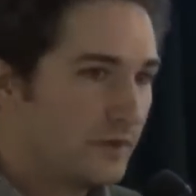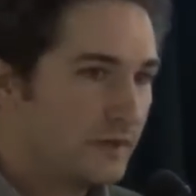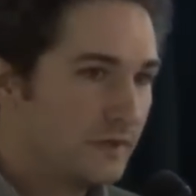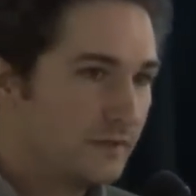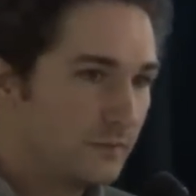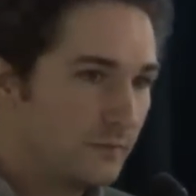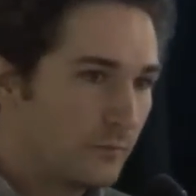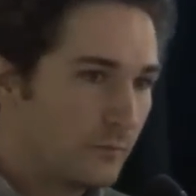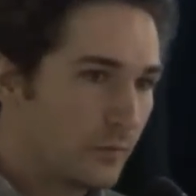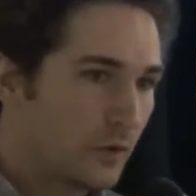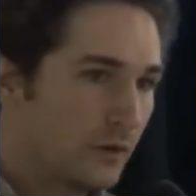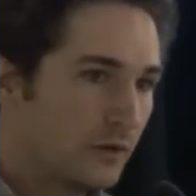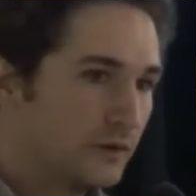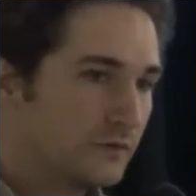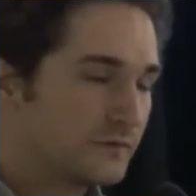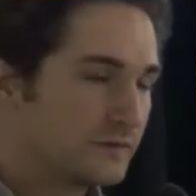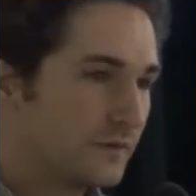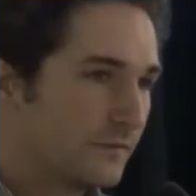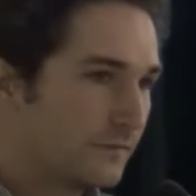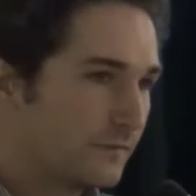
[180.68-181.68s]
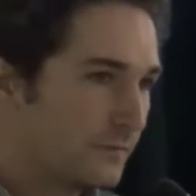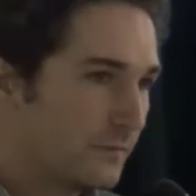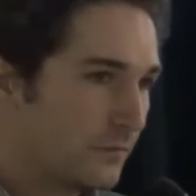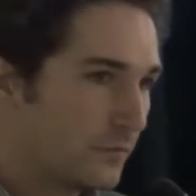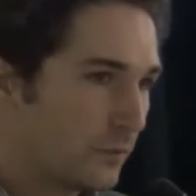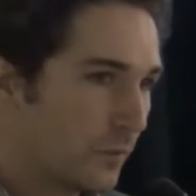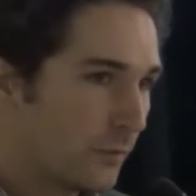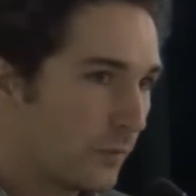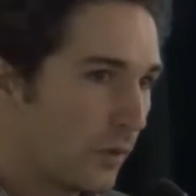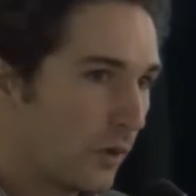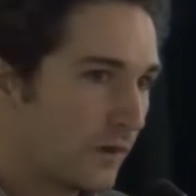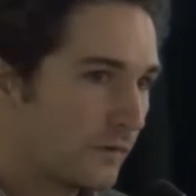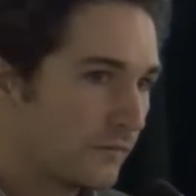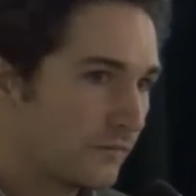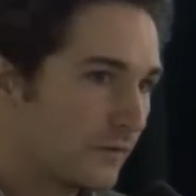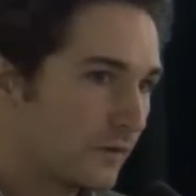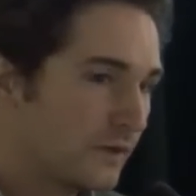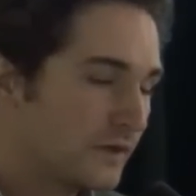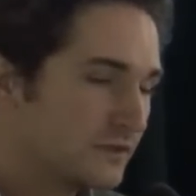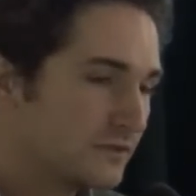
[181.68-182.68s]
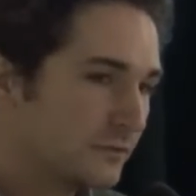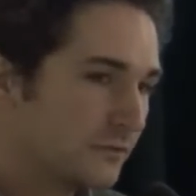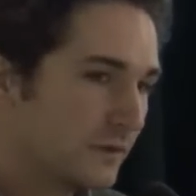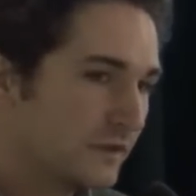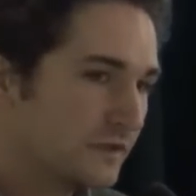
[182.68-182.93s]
we produced a report for each